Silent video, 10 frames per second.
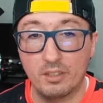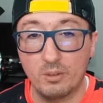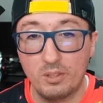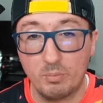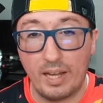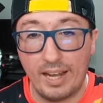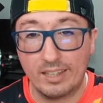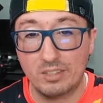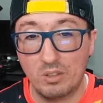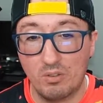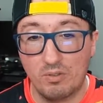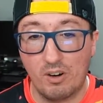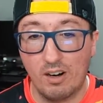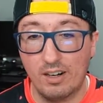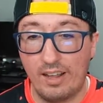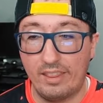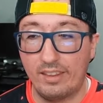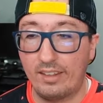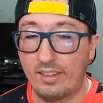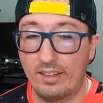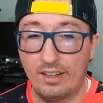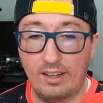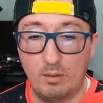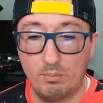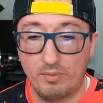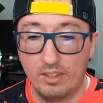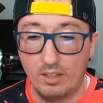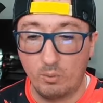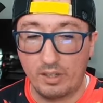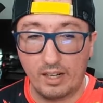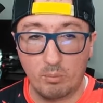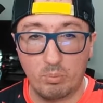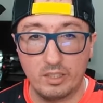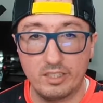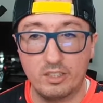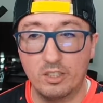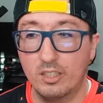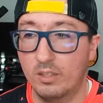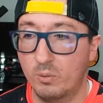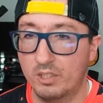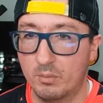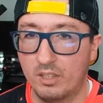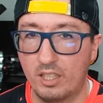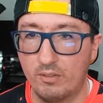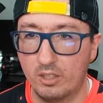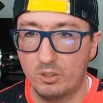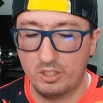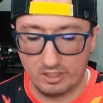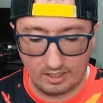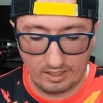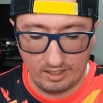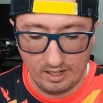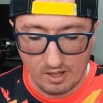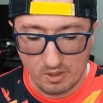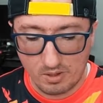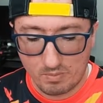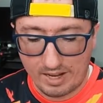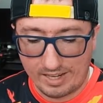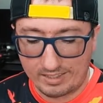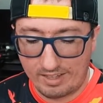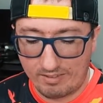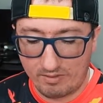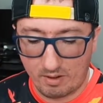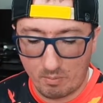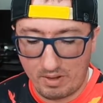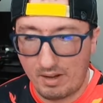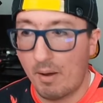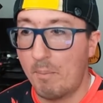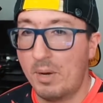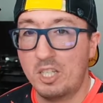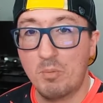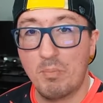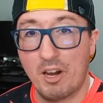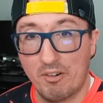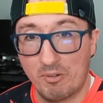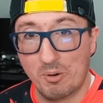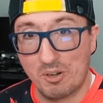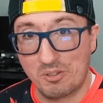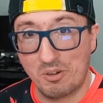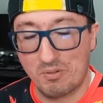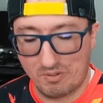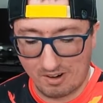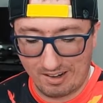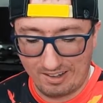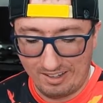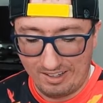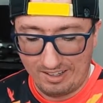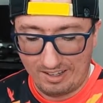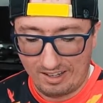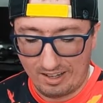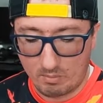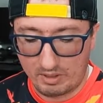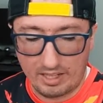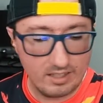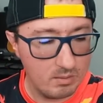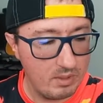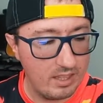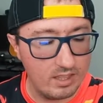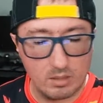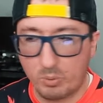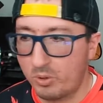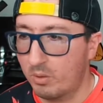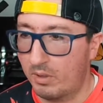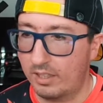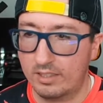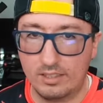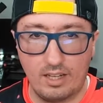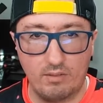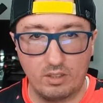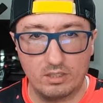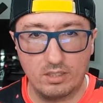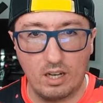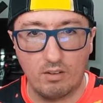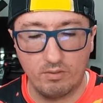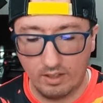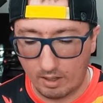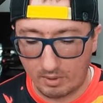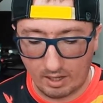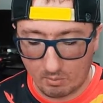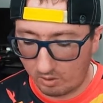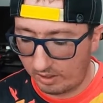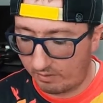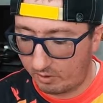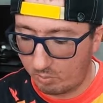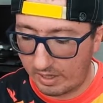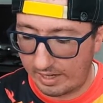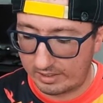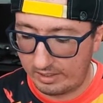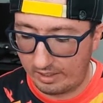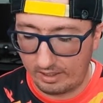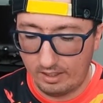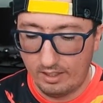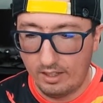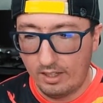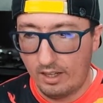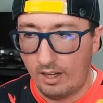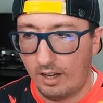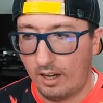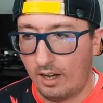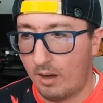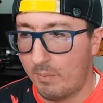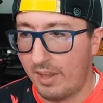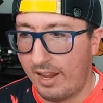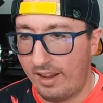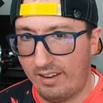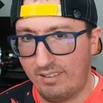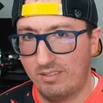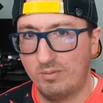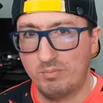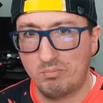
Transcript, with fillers: loose pack so far, and the we got a blister with some of the evolutions on it. Those packs have been much better for us so far. But that doesn't mean that this booster box doesn't have good stuff. I mean, I'm only a few packs in. And